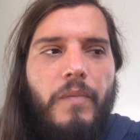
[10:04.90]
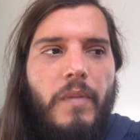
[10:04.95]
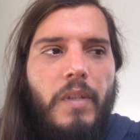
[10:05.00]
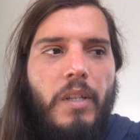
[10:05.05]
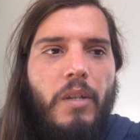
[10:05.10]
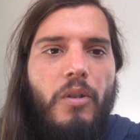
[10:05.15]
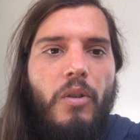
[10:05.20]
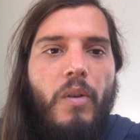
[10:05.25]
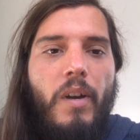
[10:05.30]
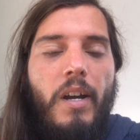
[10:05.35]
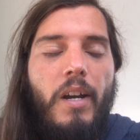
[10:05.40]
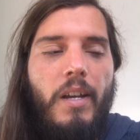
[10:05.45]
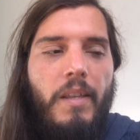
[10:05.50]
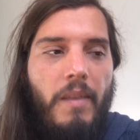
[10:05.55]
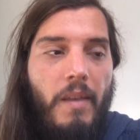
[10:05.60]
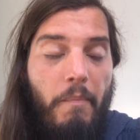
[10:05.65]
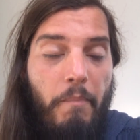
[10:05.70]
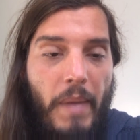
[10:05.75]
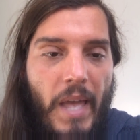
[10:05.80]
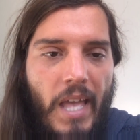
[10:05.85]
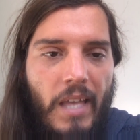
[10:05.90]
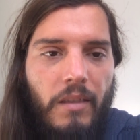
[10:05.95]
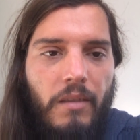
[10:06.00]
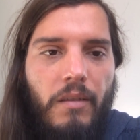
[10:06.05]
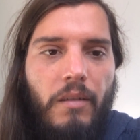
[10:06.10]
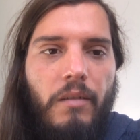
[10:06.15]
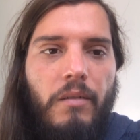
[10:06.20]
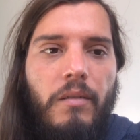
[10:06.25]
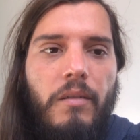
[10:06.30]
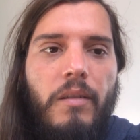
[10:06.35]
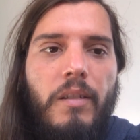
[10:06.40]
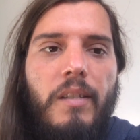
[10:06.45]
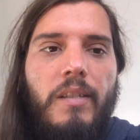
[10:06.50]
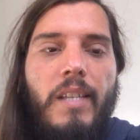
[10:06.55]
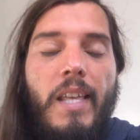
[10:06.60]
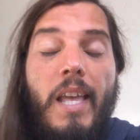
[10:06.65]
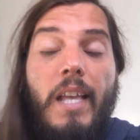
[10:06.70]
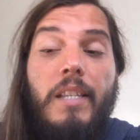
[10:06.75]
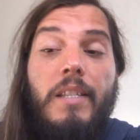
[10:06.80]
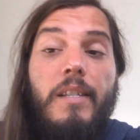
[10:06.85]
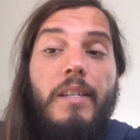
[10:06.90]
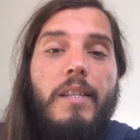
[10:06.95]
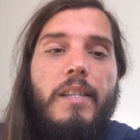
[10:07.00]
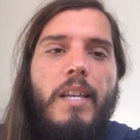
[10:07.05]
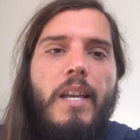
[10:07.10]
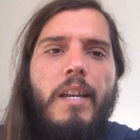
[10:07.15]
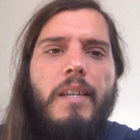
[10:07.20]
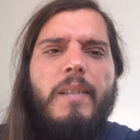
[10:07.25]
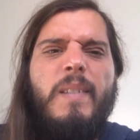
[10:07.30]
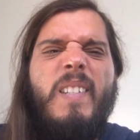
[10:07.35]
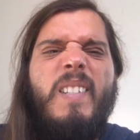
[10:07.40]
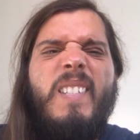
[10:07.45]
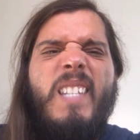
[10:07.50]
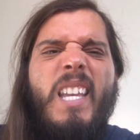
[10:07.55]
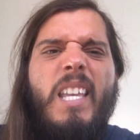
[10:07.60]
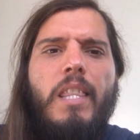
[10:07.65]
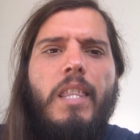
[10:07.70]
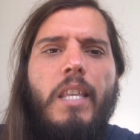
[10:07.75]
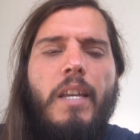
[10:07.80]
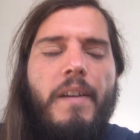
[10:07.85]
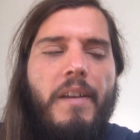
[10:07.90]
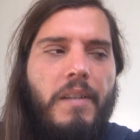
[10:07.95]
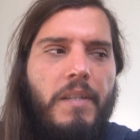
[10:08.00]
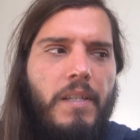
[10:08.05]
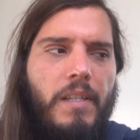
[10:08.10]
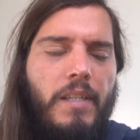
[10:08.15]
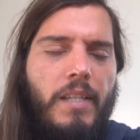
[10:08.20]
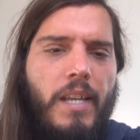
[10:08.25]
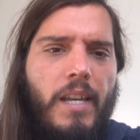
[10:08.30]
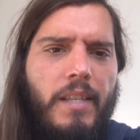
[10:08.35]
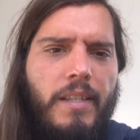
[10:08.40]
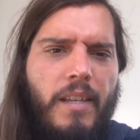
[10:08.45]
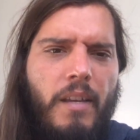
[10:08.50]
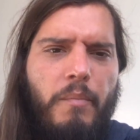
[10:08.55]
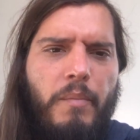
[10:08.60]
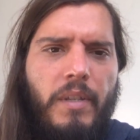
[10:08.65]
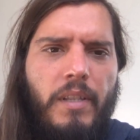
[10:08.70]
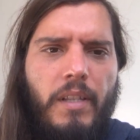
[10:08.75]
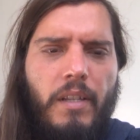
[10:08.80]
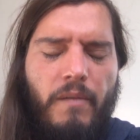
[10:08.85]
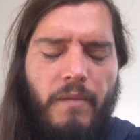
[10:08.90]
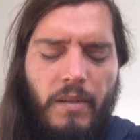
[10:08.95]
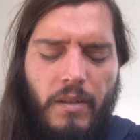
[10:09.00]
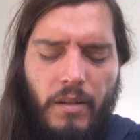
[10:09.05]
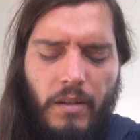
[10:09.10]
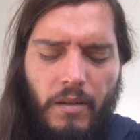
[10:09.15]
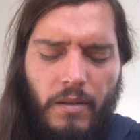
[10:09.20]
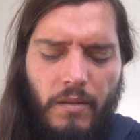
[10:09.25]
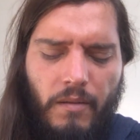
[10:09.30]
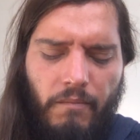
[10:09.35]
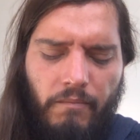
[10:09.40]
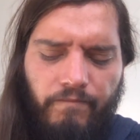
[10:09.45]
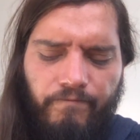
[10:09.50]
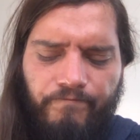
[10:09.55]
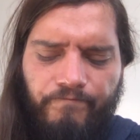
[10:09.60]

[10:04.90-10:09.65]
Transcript: you know, uh, the pantheon, this exercise, the 10th exercise, I believe it is.